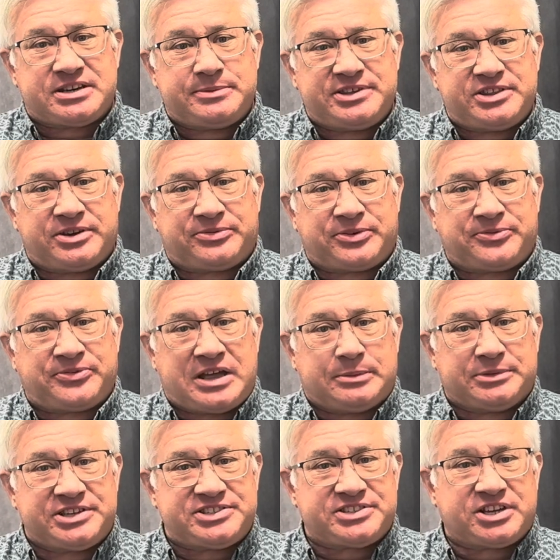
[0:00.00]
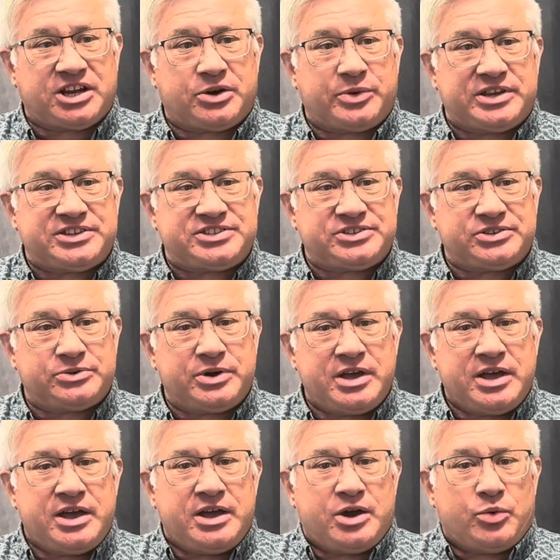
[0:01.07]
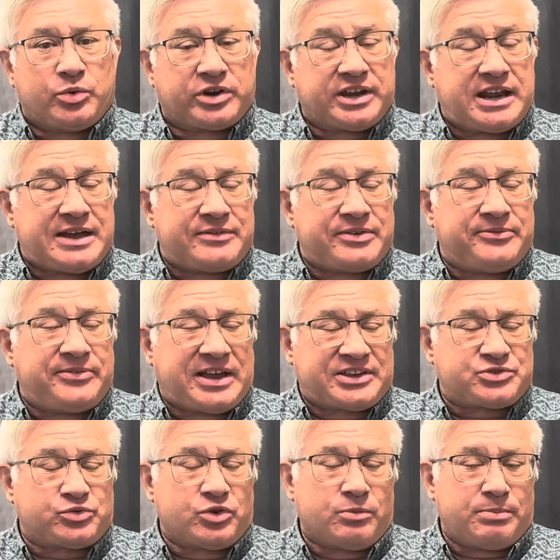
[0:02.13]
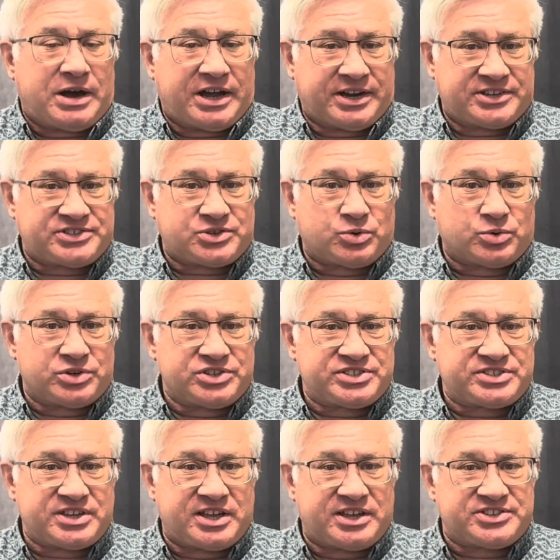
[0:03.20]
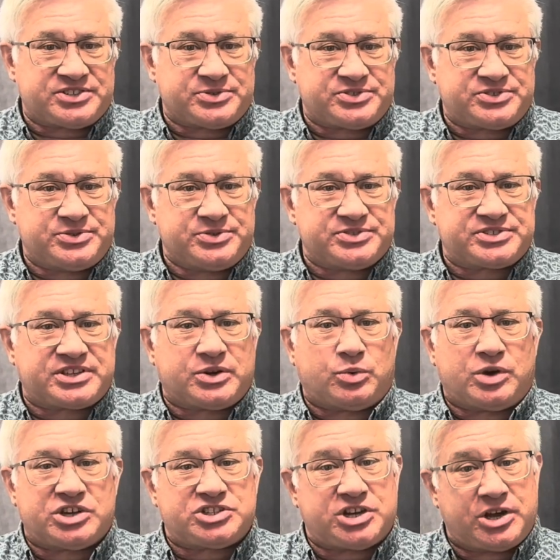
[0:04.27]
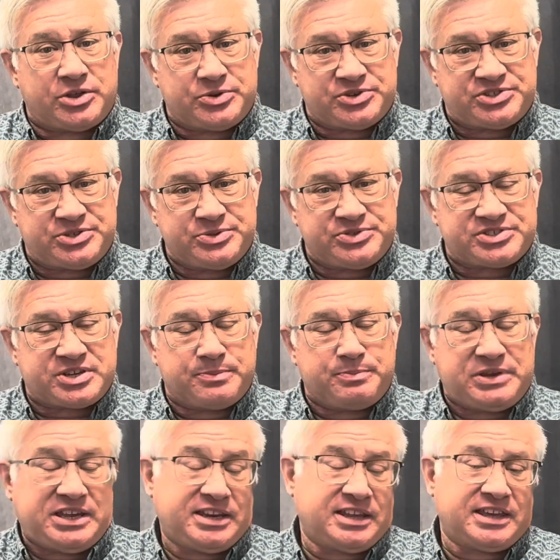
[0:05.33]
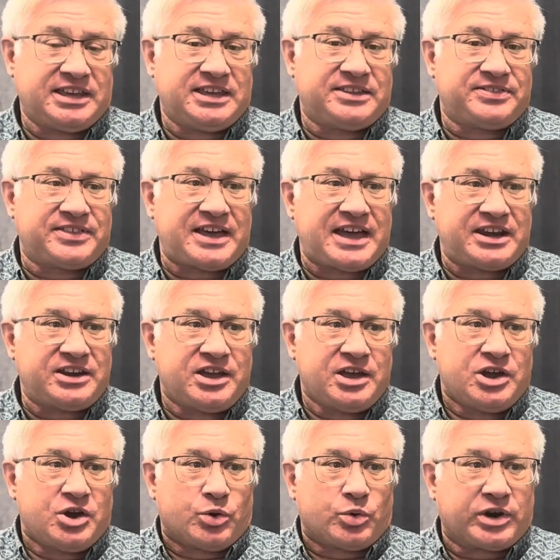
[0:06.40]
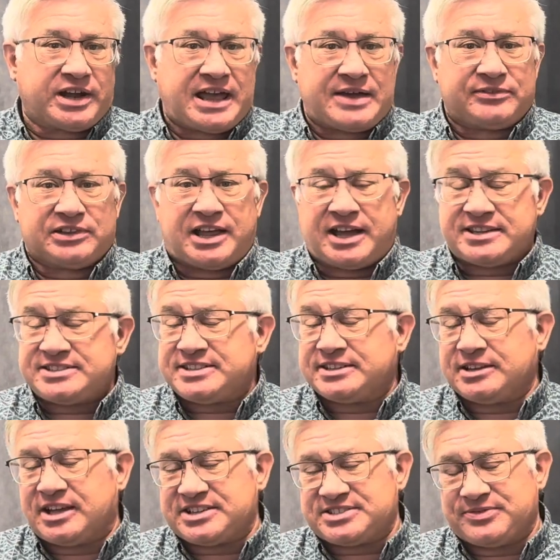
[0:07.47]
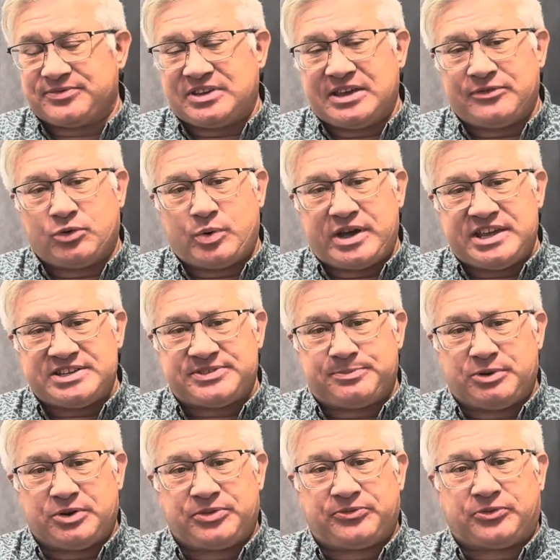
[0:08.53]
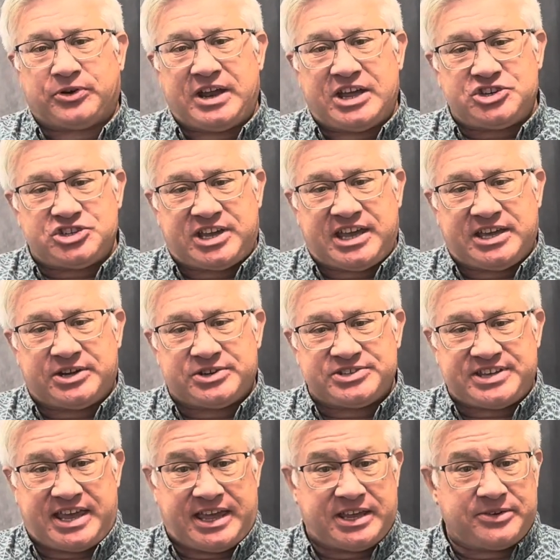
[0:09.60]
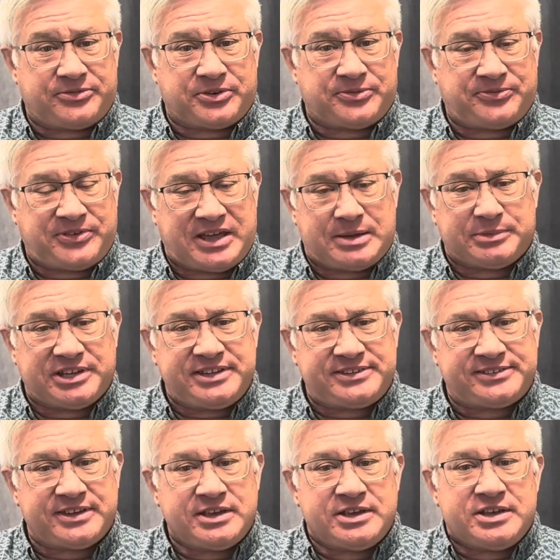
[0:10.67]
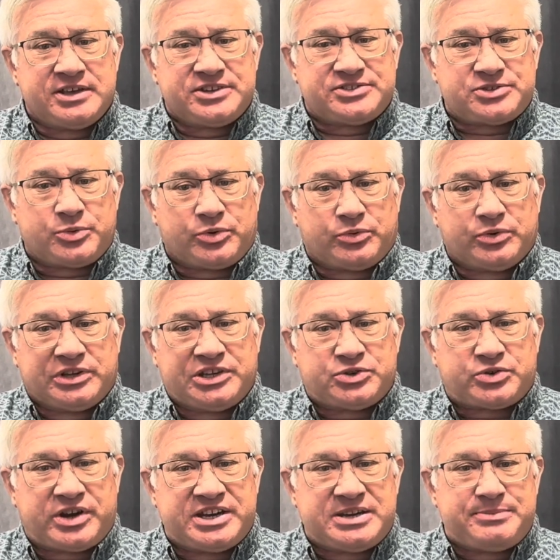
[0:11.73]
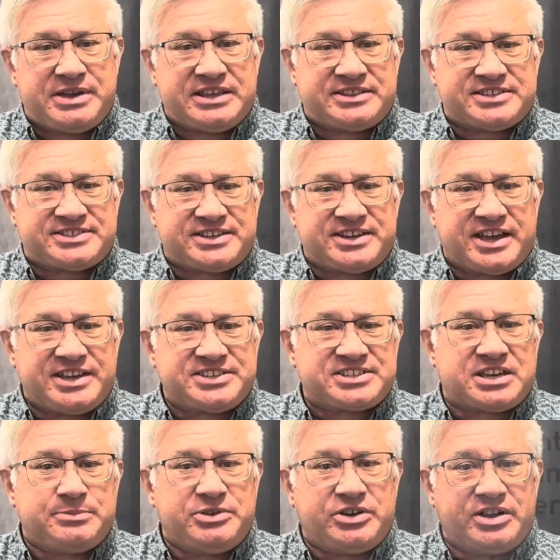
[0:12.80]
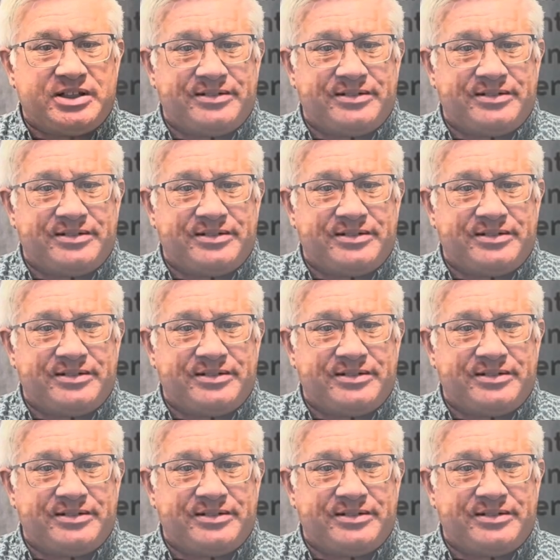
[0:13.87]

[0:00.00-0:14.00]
to be there for families to go into. We're going to have a VEX robotics course uh, so students can watch other students competing in that. We're going to have lots and lots of giveaways both for educators and for families. So we're really trying to make this a nice community